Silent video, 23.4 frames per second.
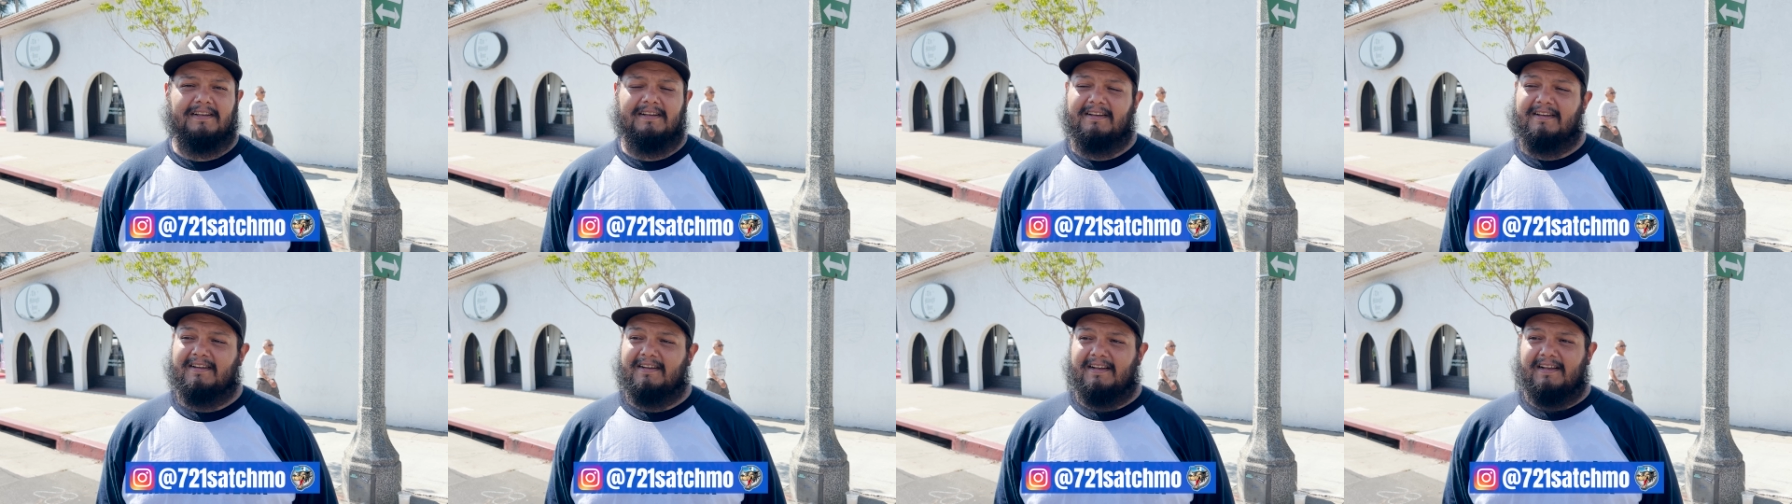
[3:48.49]

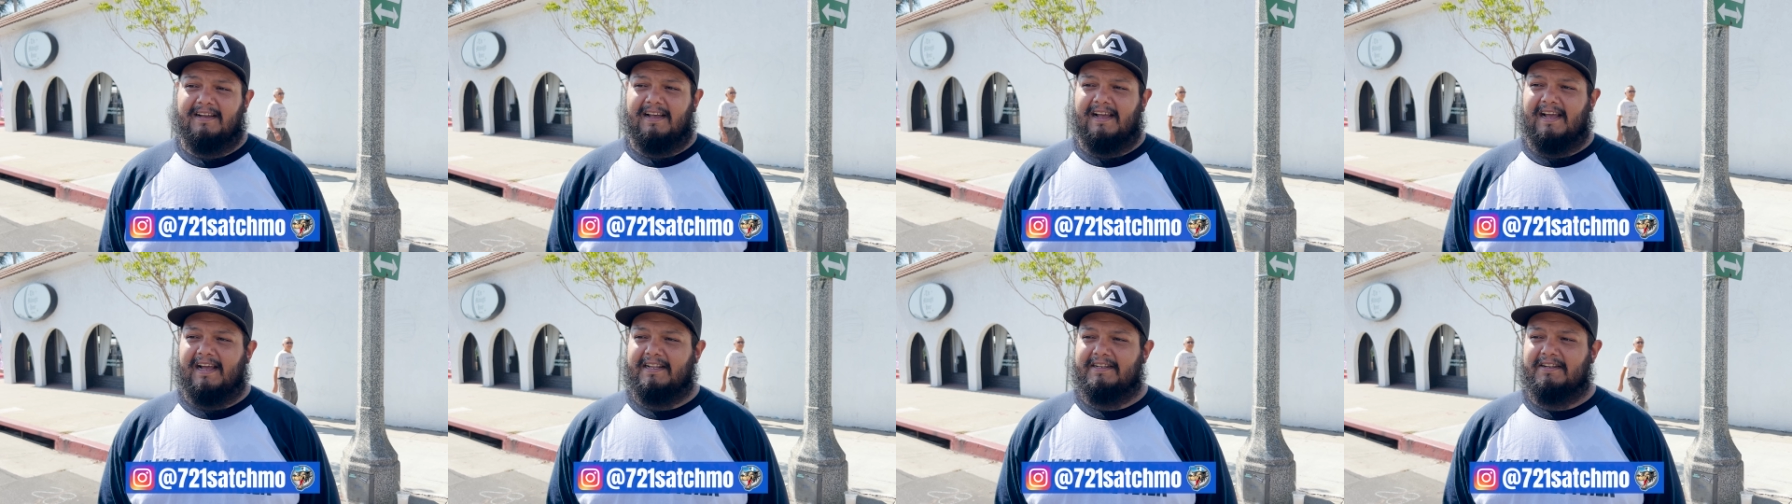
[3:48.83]
Yeah.
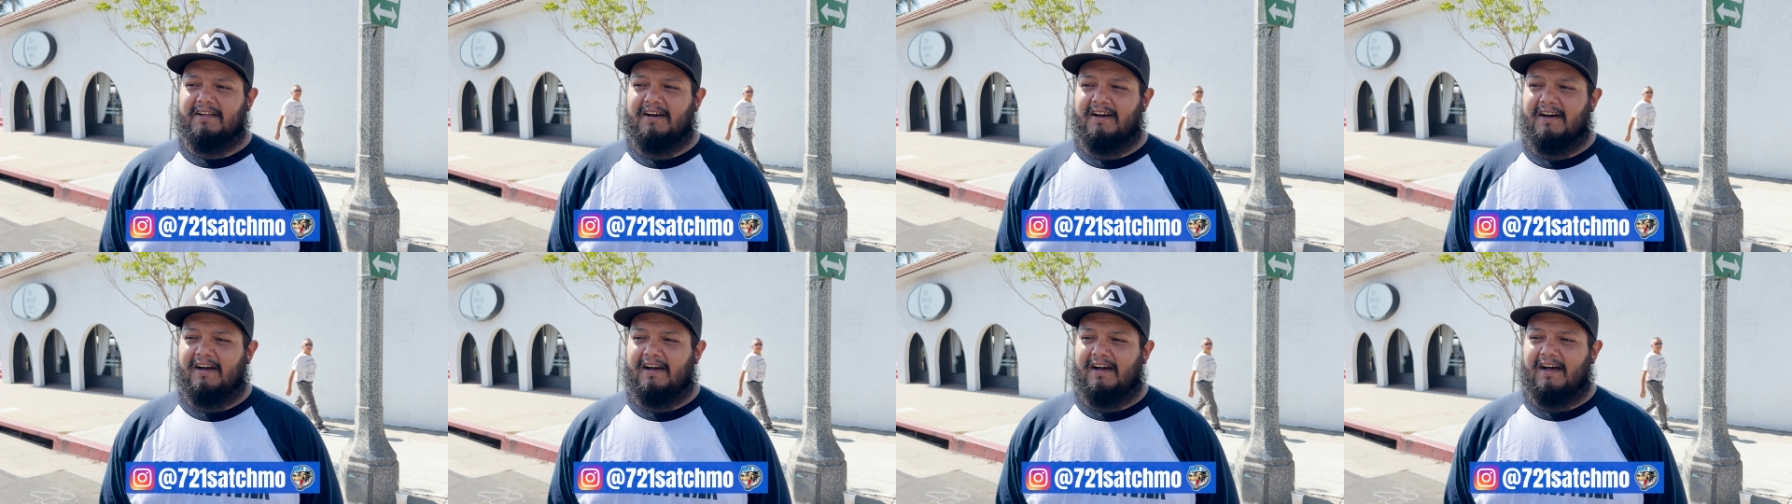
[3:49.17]
And
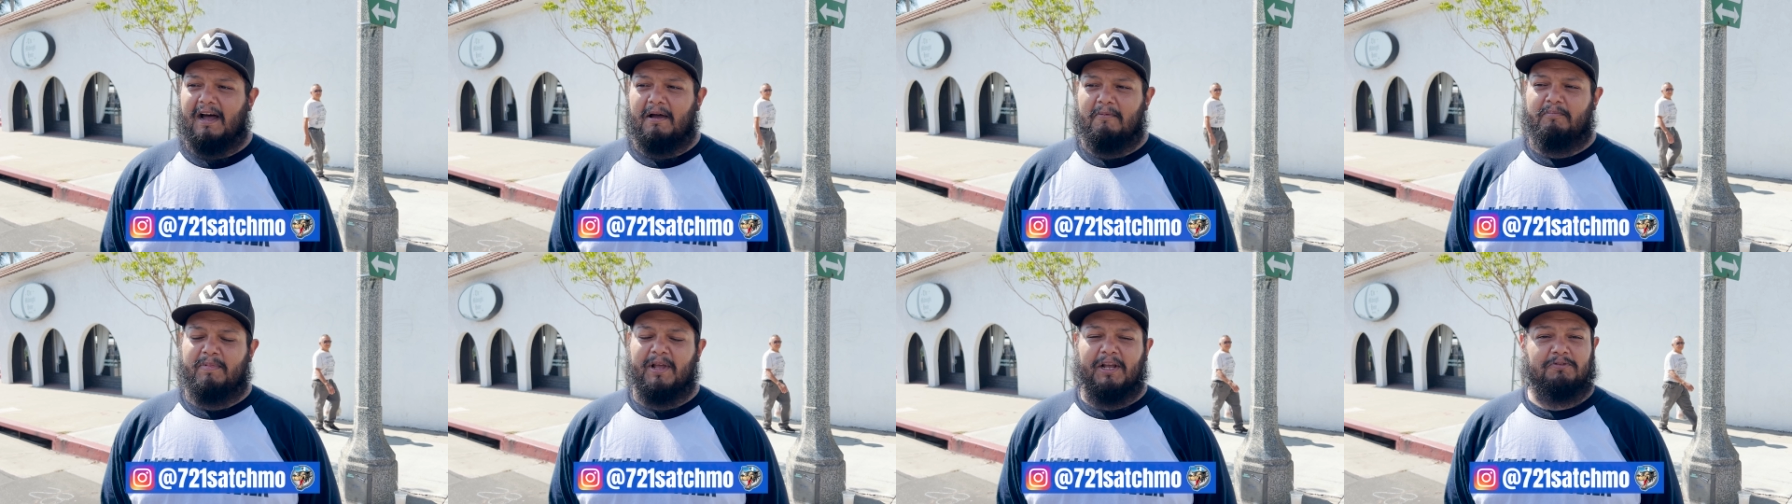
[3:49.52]
uh,
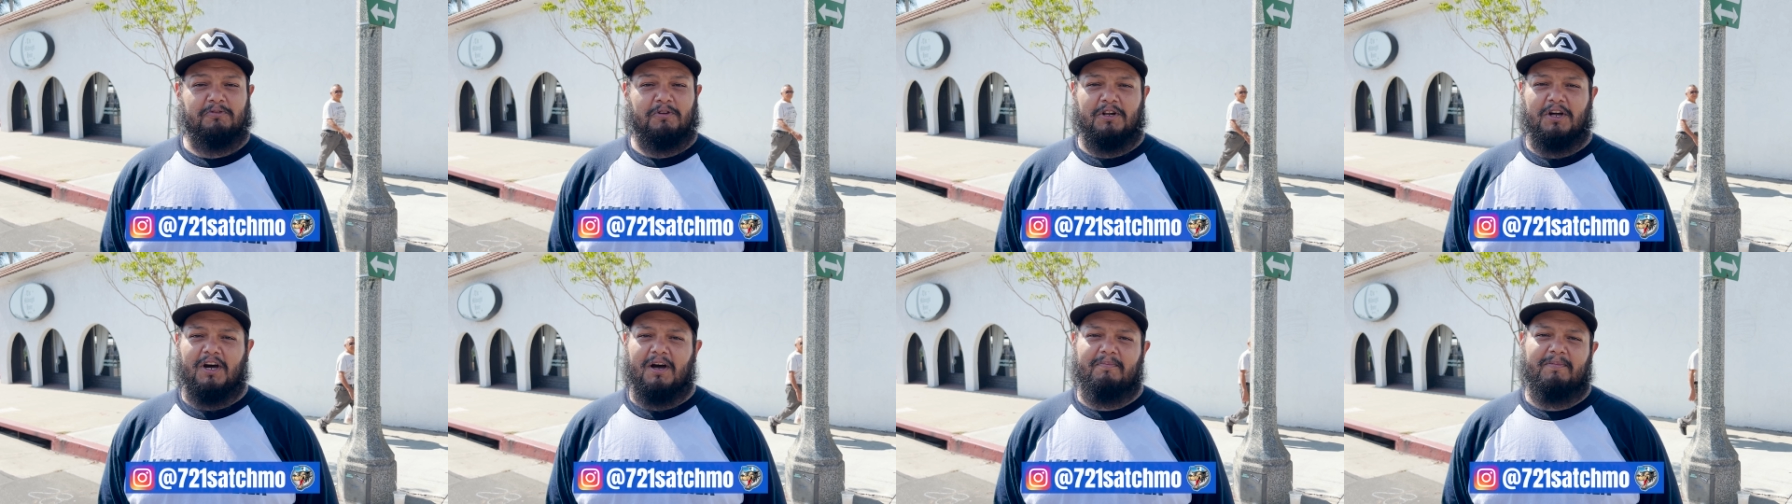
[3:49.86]
I picked
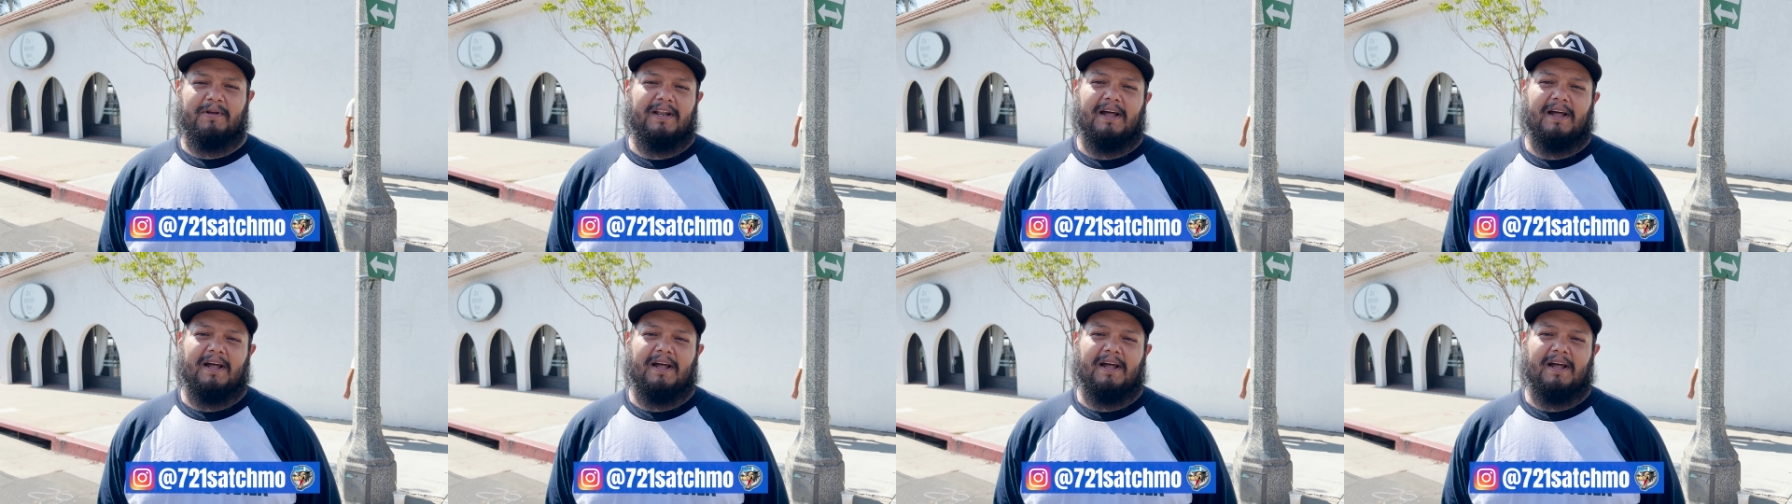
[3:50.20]
one up,